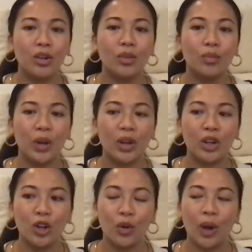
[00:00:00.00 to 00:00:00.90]
But,
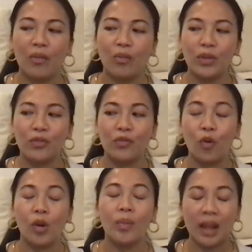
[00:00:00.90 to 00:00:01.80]
you know, have we
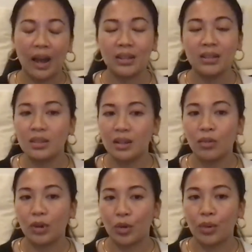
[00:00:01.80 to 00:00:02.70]
formalized
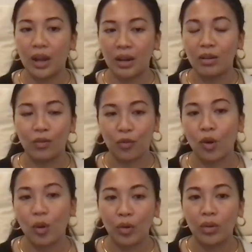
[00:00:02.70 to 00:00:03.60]
or created a
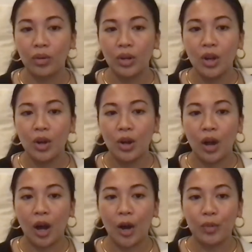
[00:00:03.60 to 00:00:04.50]
formal
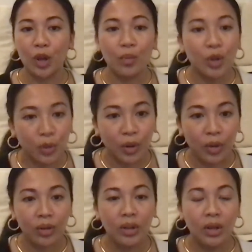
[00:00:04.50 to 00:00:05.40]

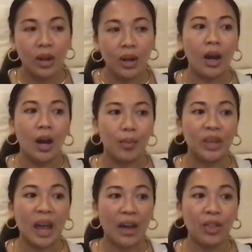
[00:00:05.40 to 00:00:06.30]
communal
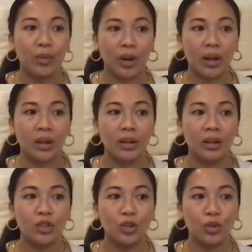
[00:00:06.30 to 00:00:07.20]
gathering
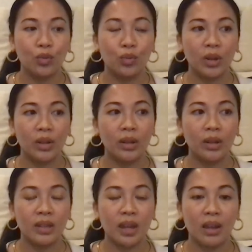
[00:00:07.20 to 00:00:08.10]
to really
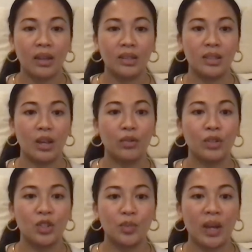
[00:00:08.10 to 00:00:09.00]
take that sacred
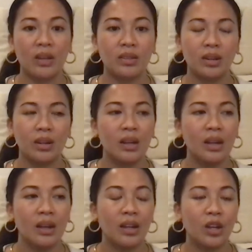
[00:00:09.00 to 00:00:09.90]
space? And,
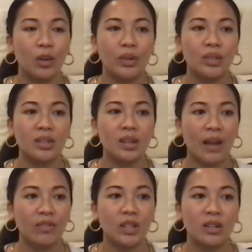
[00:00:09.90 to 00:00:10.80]
you know, it doesn't
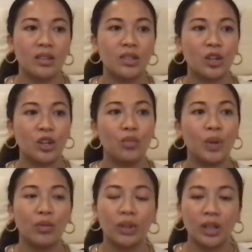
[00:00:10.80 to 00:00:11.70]
have to necessarily be
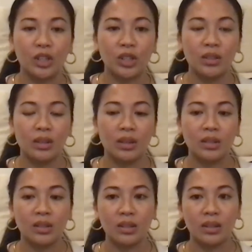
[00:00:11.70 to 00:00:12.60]
religious, it
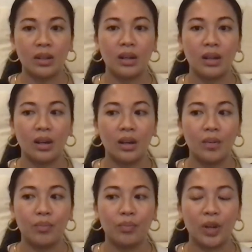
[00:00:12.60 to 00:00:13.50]
doesn't,
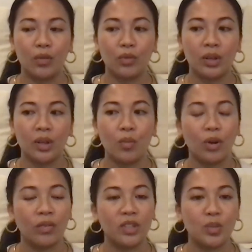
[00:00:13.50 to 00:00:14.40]
but really
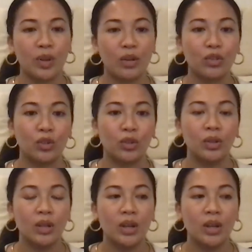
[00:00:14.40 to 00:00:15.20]
more of a spiritual